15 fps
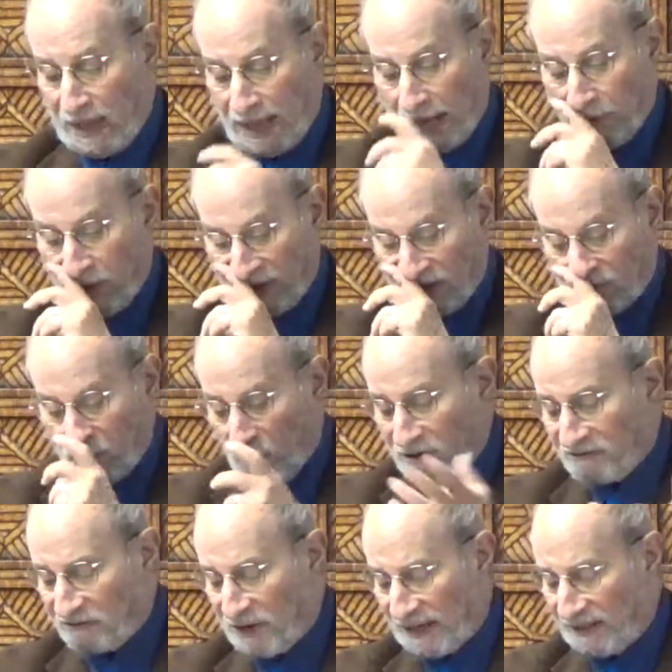And what is
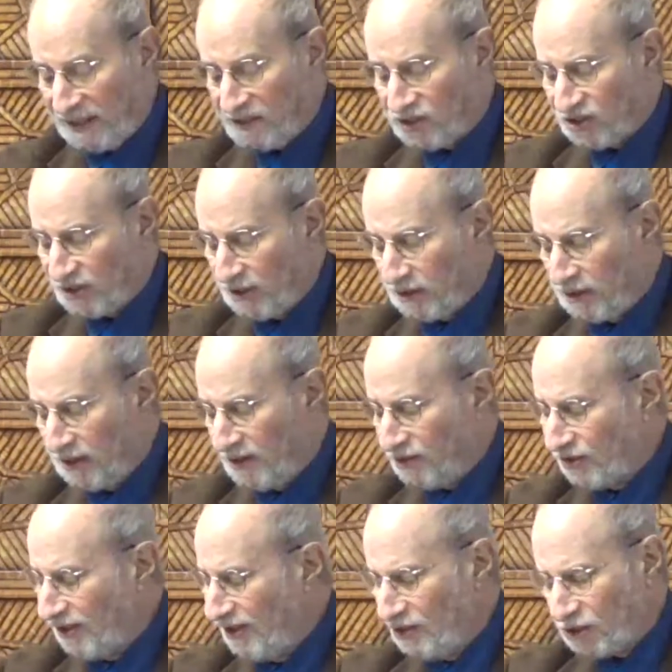more frightening still is
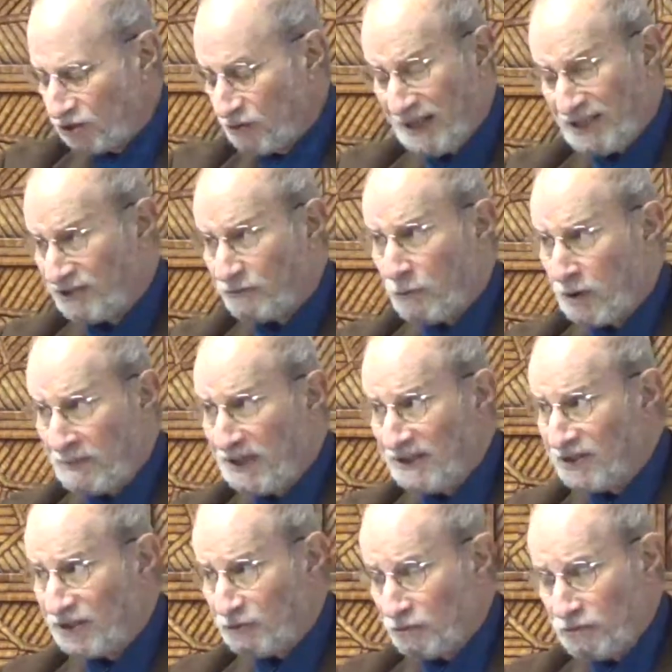that he is transformed, and
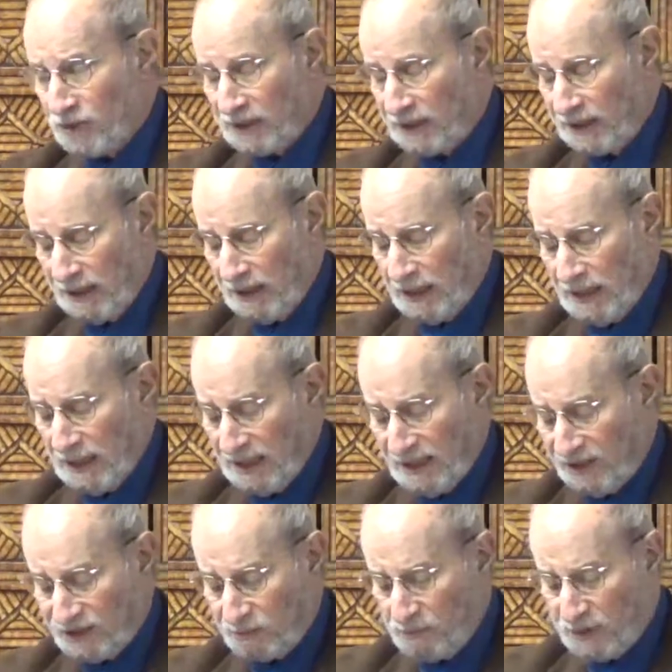this really
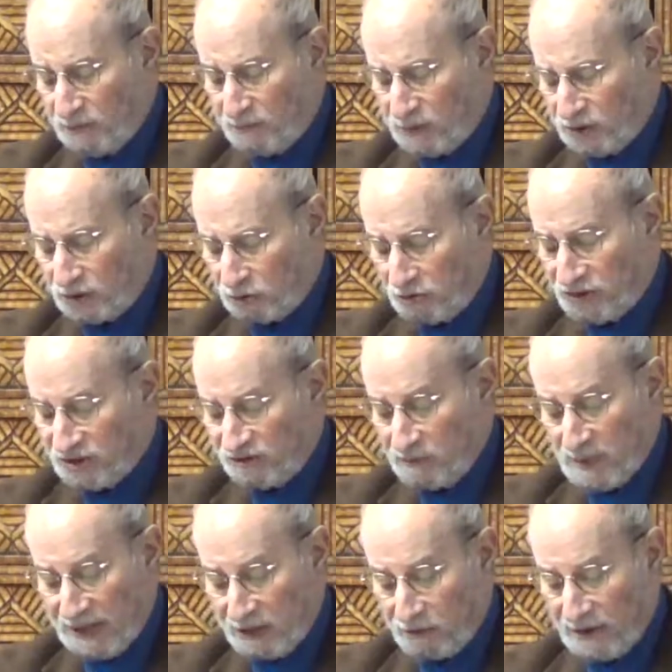is the source of
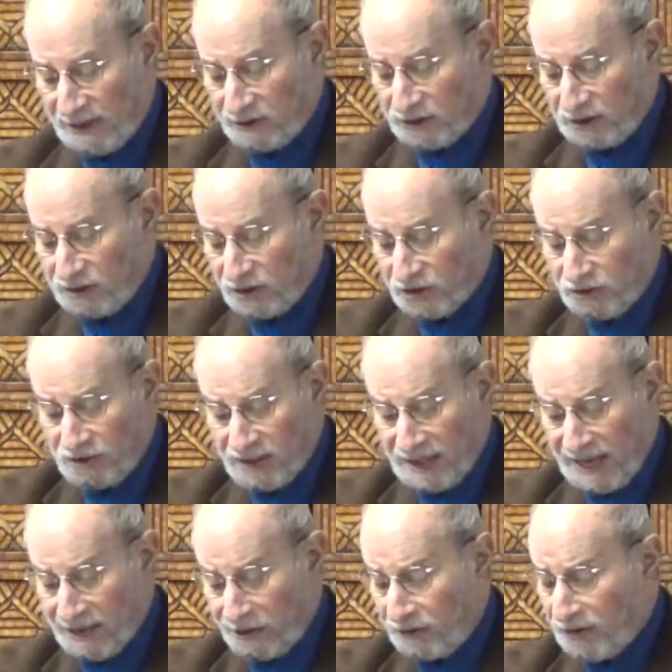my greatest concern and
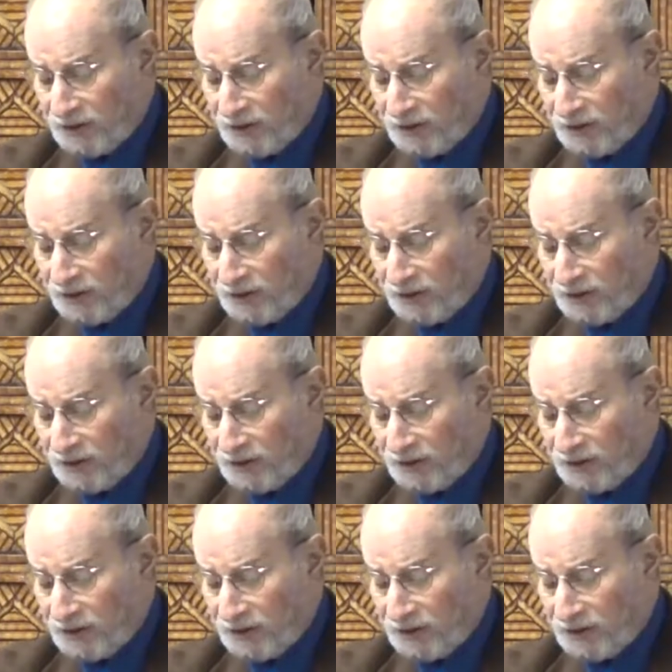anger,